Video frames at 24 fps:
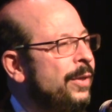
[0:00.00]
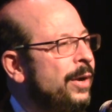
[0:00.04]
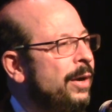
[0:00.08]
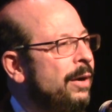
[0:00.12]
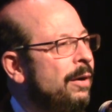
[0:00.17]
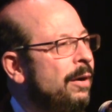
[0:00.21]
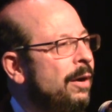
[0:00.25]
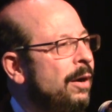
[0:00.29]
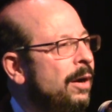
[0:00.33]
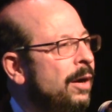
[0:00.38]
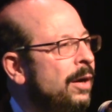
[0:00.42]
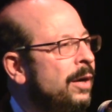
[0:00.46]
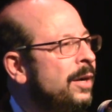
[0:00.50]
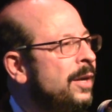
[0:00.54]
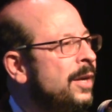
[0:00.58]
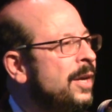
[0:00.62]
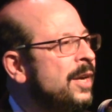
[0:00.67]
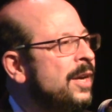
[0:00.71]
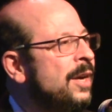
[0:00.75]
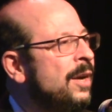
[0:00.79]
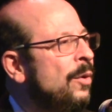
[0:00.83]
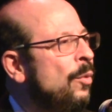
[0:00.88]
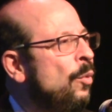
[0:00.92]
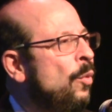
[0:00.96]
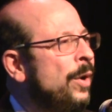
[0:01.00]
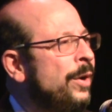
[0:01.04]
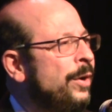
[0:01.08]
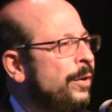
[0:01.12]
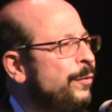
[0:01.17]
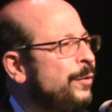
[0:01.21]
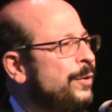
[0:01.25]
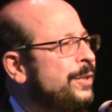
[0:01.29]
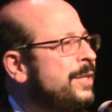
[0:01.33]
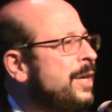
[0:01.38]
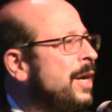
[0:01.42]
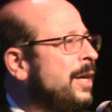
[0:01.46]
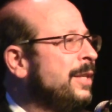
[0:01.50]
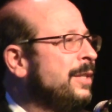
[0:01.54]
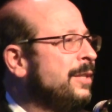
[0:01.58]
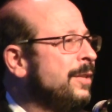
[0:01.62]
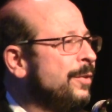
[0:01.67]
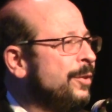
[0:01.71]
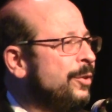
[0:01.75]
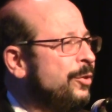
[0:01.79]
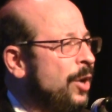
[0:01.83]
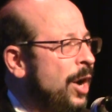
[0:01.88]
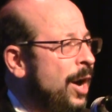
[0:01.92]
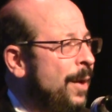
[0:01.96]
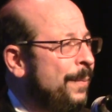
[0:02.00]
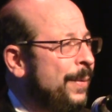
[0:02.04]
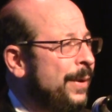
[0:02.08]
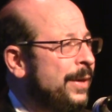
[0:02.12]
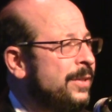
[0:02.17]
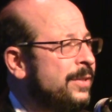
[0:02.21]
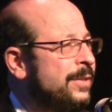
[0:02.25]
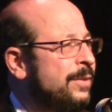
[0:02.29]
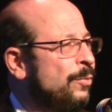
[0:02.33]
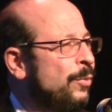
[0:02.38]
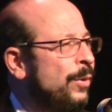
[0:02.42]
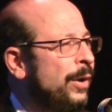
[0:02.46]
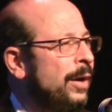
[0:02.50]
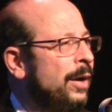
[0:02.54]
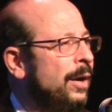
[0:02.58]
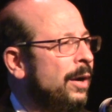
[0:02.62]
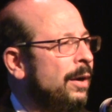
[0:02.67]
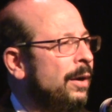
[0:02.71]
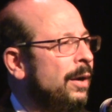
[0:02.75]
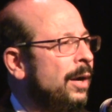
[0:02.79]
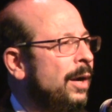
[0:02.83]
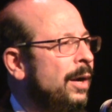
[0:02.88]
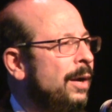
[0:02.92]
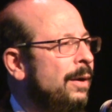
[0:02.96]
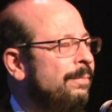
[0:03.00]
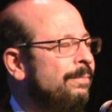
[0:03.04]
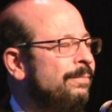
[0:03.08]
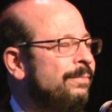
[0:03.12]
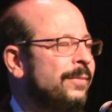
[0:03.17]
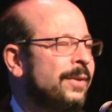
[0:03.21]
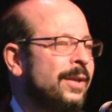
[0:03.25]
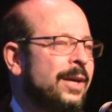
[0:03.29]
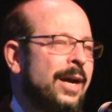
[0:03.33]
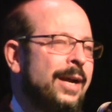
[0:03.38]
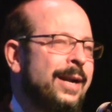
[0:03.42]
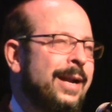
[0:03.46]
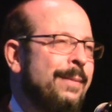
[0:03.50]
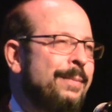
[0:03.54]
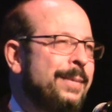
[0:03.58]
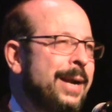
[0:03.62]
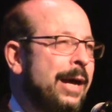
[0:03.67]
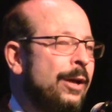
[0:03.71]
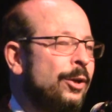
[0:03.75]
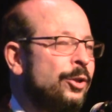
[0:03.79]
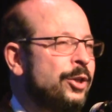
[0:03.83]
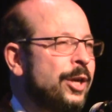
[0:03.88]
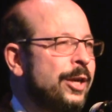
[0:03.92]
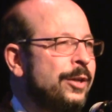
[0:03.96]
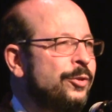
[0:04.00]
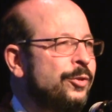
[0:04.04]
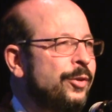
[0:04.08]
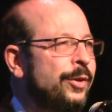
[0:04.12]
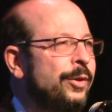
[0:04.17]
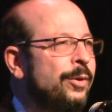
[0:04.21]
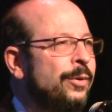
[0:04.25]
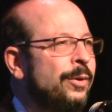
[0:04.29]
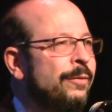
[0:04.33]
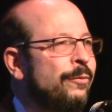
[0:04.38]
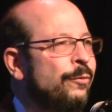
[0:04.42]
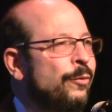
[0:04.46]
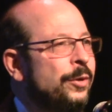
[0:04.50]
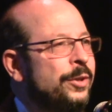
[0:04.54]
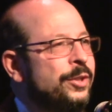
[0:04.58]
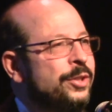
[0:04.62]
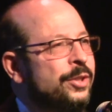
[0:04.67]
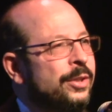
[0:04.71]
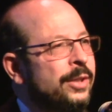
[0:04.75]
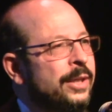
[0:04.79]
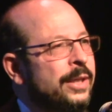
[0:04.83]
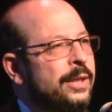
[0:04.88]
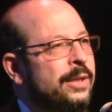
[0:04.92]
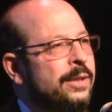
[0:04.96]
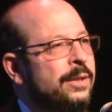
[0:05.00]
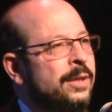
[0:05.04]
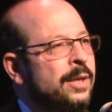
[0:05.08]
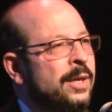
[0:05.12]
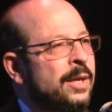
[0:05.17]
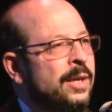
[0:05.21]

There are wonderful studies in the tropics where um, a guy named Al Gentry, who unfortunately